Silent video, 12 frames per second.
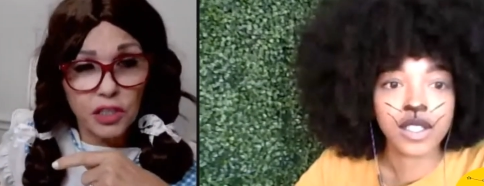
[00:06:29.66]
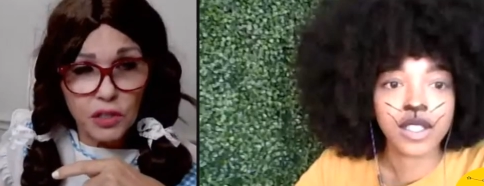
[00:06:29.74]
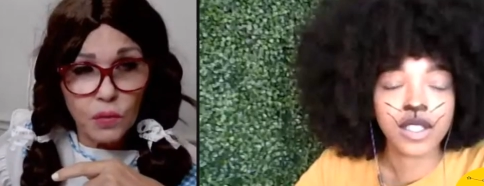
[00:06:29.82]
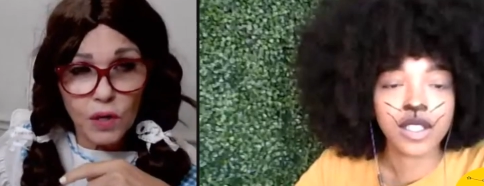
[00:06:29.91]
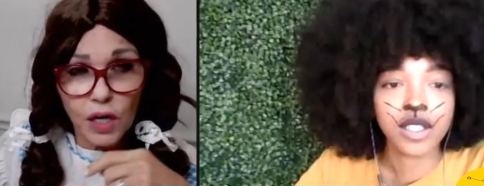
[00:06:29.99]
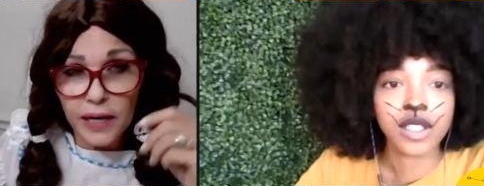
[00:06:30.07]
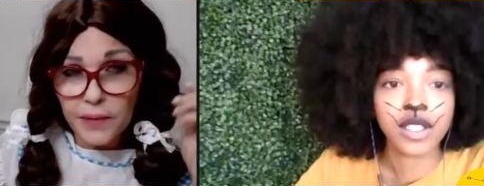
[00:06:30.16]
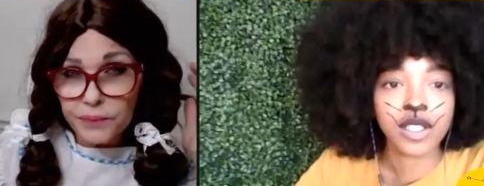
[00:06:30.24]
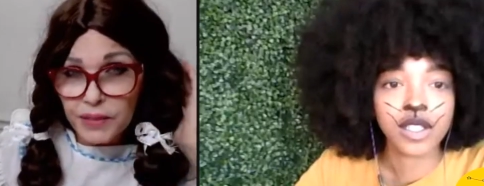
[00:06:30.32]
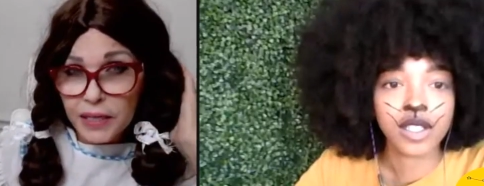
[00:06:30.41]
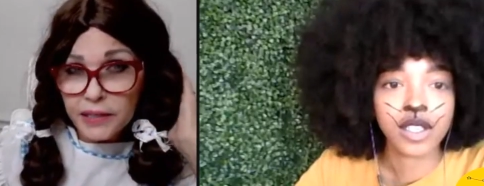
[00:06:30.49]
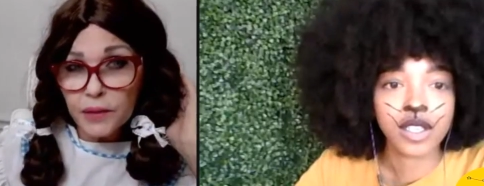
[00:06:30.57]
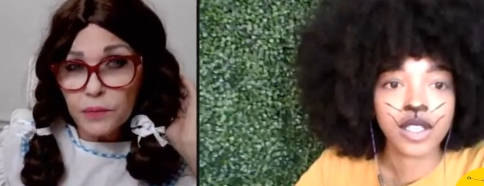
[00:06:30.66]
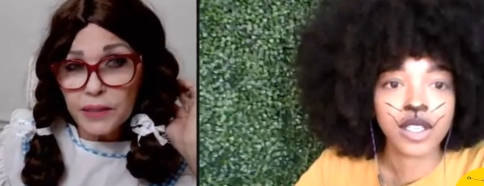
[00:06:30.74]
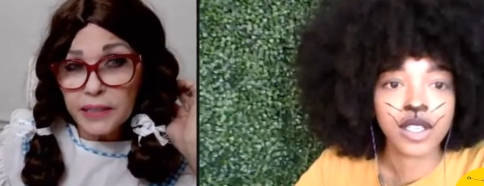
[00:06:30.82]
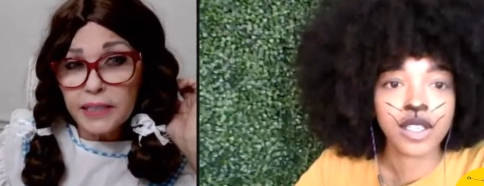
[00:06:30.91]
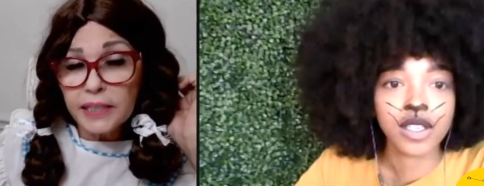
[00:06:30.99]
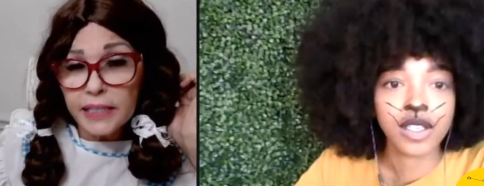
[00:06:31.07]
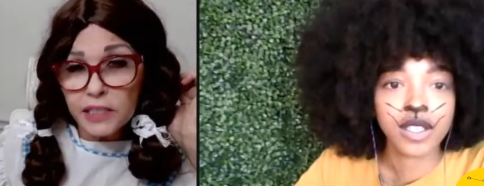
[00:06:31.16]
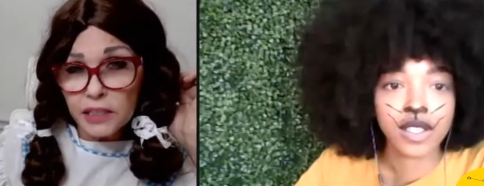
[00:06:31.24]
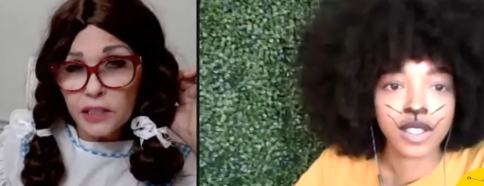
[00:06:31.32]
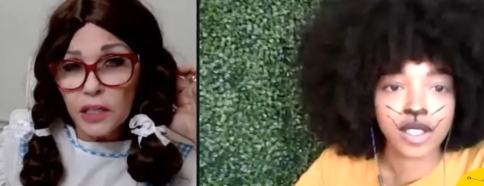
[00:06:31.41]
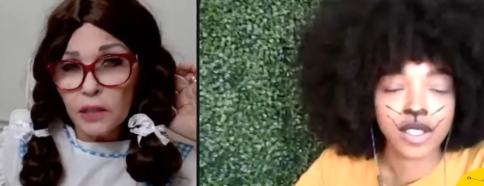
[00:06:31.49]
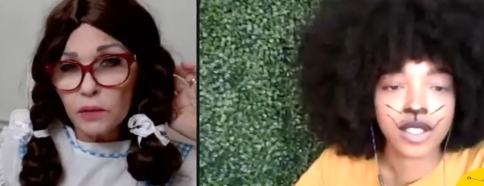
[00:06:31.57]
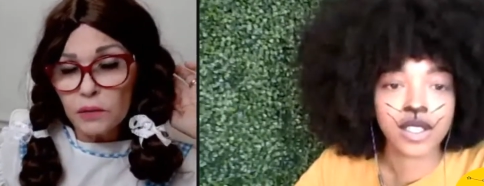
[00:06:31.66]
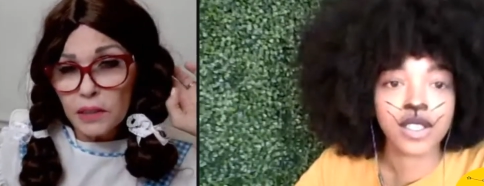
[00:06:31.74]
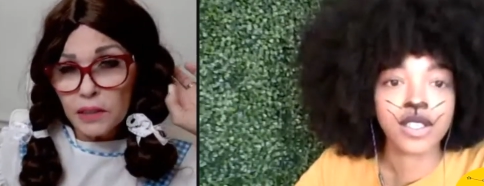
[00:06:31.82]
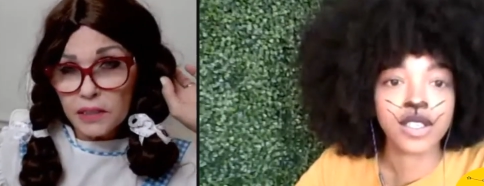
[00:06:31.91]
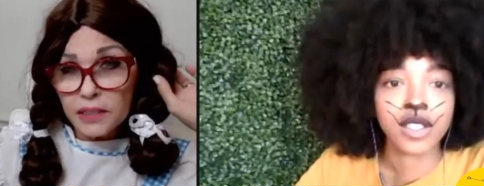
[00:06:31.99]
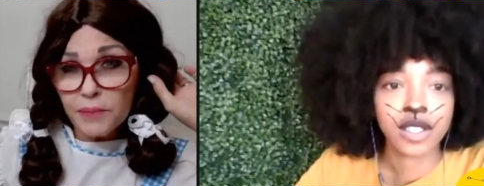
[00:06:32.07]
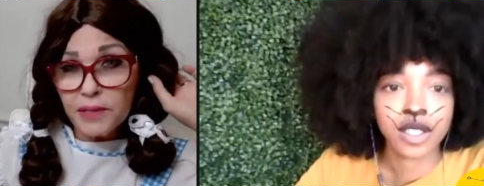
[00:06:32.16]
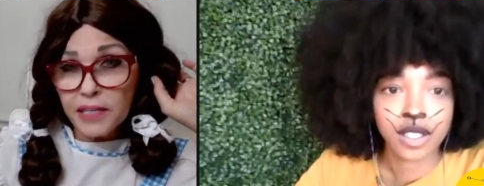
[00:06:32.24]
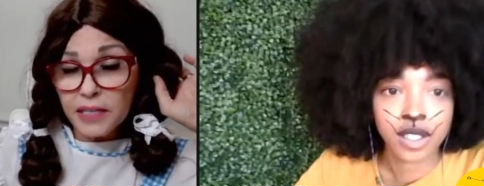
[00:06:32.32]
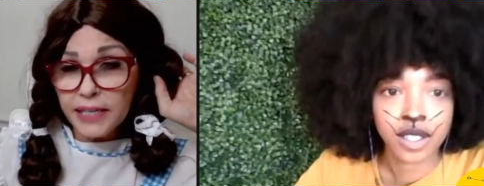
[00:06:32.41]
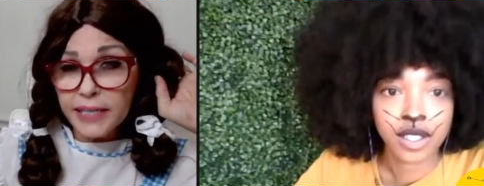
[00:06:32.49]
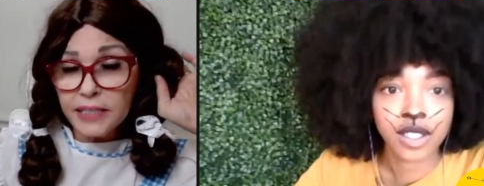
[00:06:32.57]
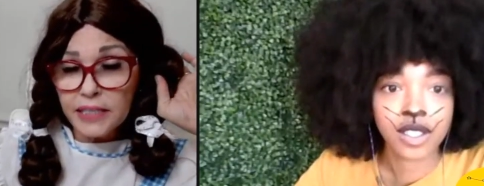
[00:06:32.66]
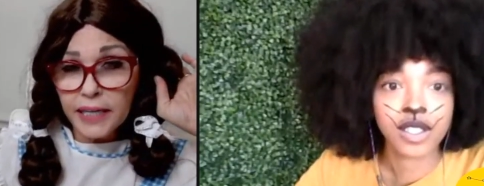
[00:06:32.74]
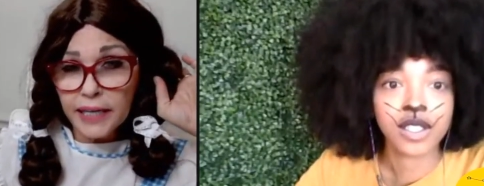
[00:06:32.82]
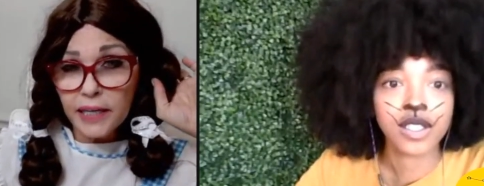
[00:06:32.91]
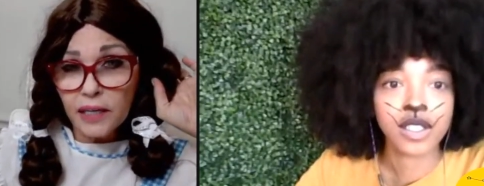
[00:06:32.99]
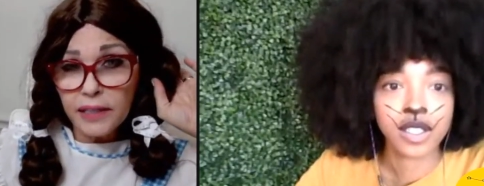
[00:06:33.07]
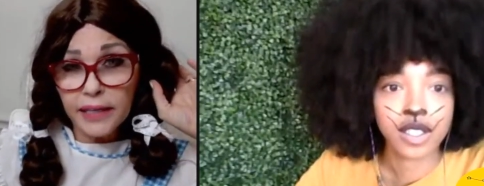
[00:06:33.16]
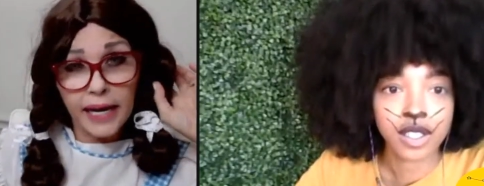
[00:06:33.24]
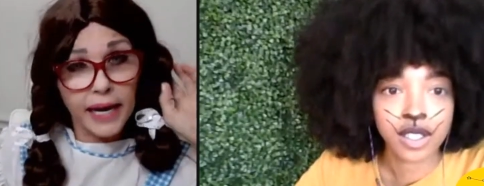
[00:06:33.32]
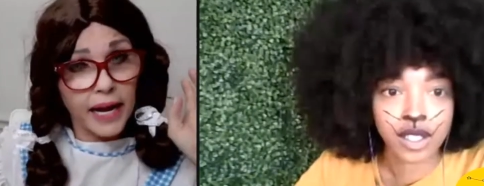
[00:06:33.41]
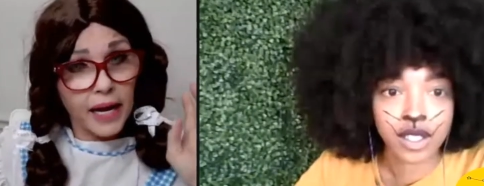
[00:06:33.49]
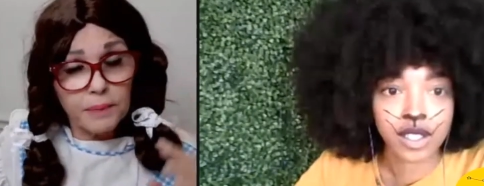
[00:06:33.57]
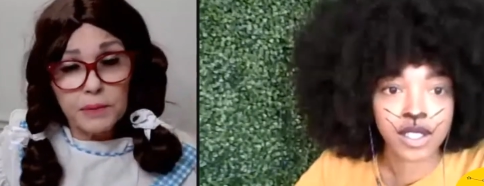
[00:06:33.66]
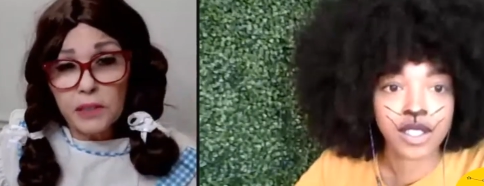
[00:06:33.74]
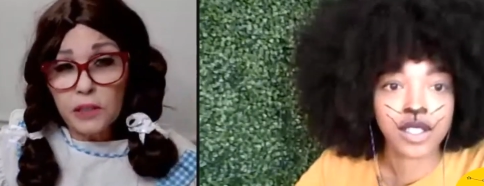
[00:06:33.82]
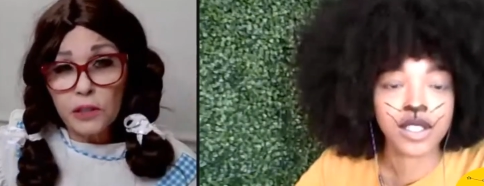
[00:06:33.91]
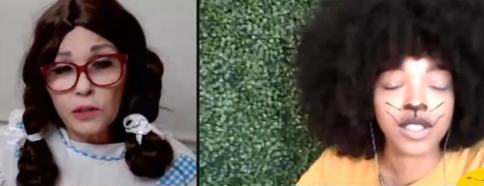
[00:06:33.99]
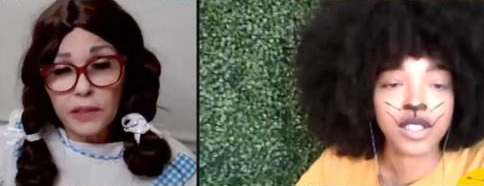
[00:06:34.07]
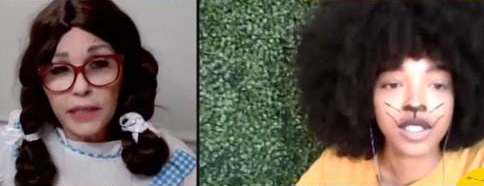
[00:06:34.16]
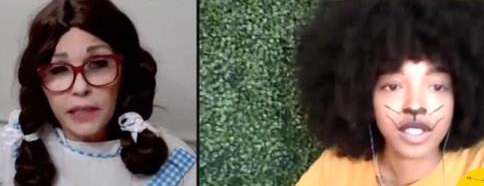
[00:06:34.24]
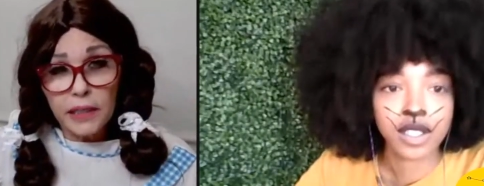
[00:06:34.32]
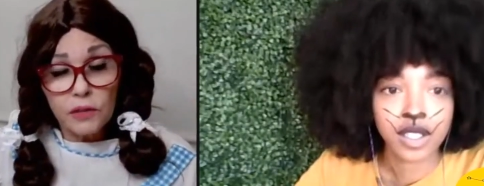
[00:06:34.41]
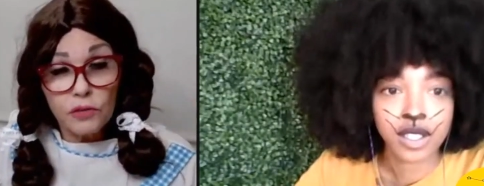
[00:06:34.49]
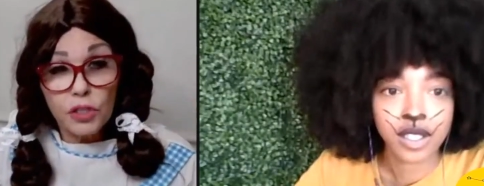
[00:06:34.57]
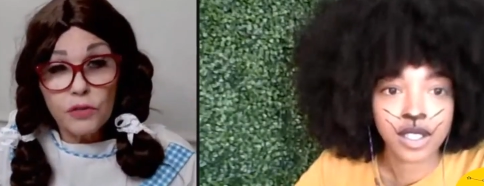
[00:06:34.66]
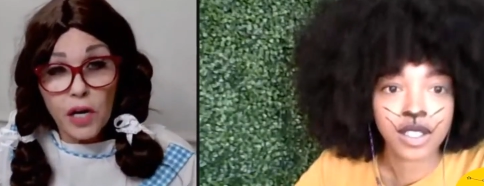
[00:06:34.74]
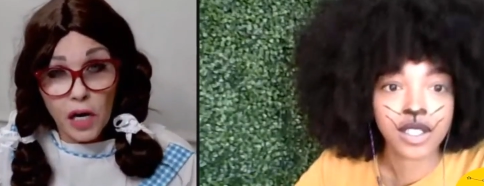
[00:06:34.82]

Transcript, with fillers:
Speaker 1: do want, they really need to know some of the things that they absolutely do